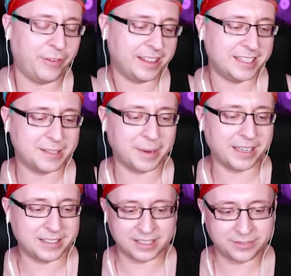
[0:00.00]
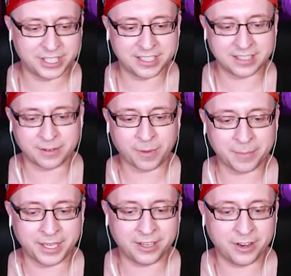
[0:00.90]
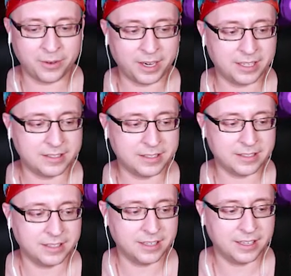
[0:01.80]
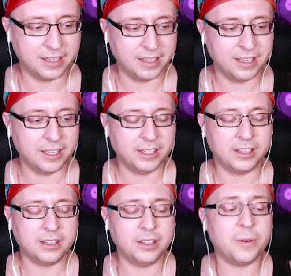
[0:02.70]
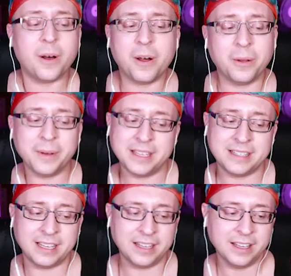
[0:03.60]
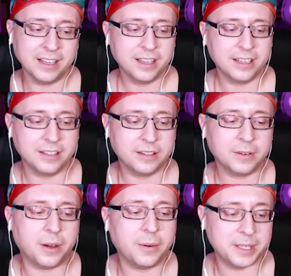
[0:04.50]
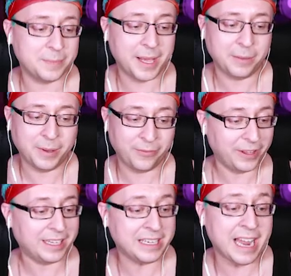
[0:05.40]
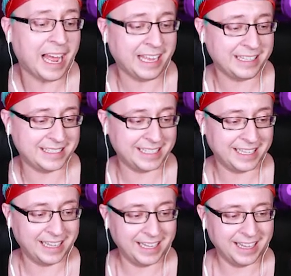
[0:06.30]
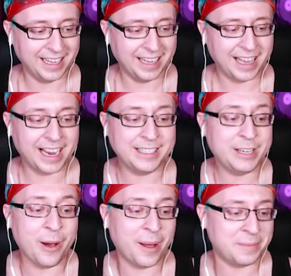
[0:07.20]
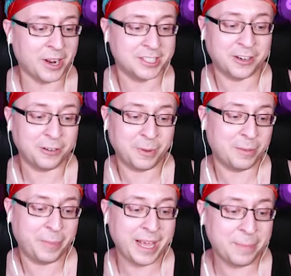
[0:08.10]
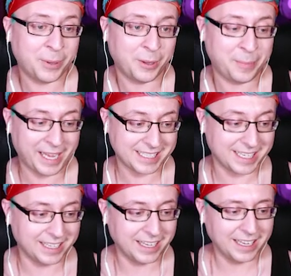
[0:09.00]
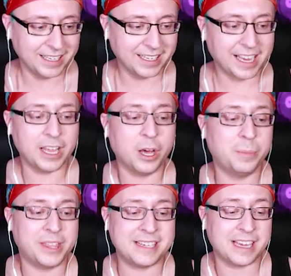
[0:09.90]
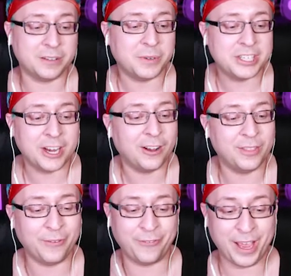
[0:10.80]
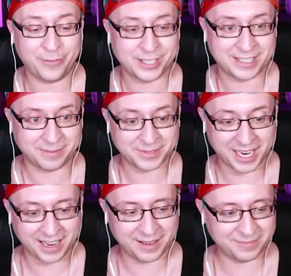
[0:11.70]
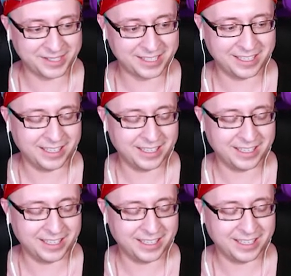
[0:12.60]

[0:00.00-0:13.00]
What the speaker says: faintly smiles as if she doesn't want me to notice. You always make me feel nice. I know I'm not good with people, but I hope that I can return the favor sometimes.